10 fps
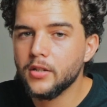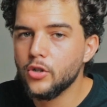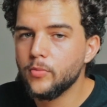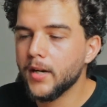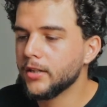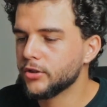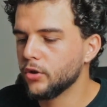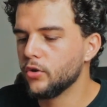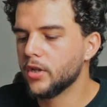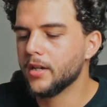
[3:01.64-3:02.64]
in Cuba, so
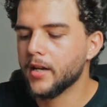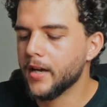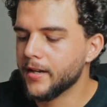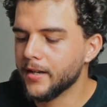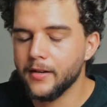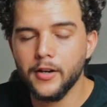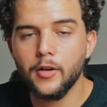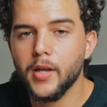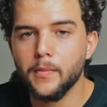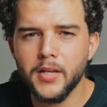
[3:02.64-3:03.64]
you can get an
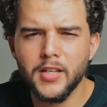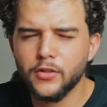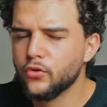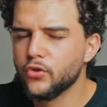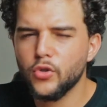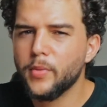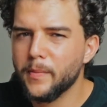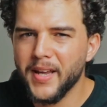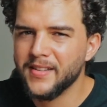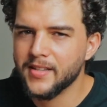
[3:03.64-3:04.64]
Airbnb, super
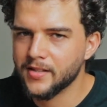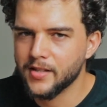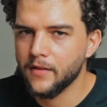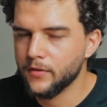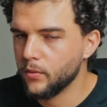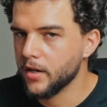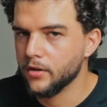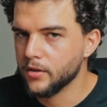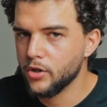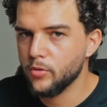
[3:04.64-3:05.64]
basic stuff right
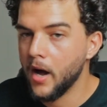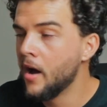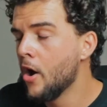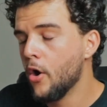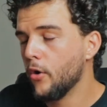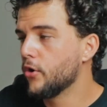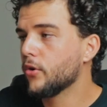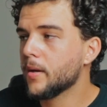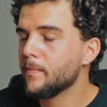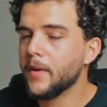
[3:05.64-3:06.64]
here in Cuba, or you
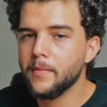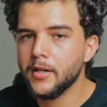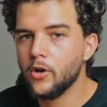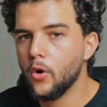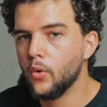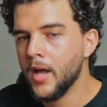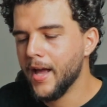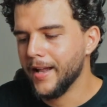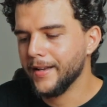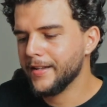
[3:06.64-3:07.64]
can maybe go
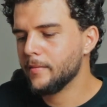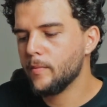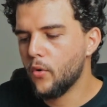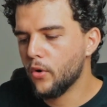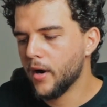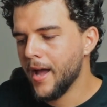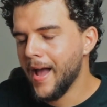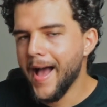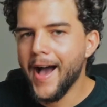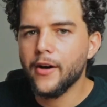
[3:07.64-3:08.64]
a little bit more
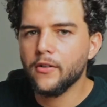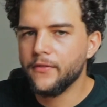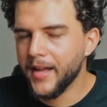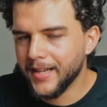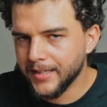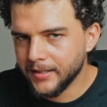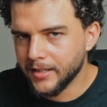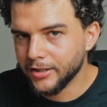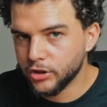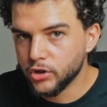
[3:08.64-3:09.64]
out of
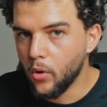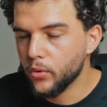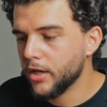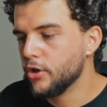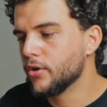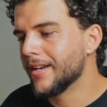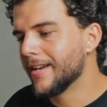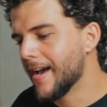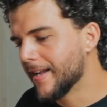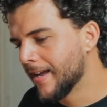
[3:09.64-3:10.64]
that zone and you can
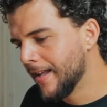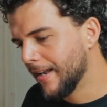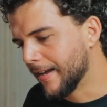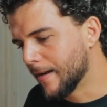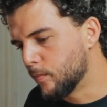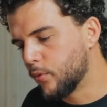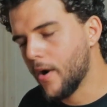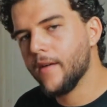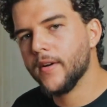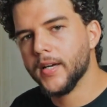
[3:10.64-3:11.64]
get like a
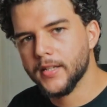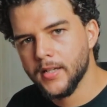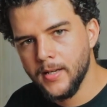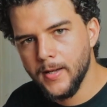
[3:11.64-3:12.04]
private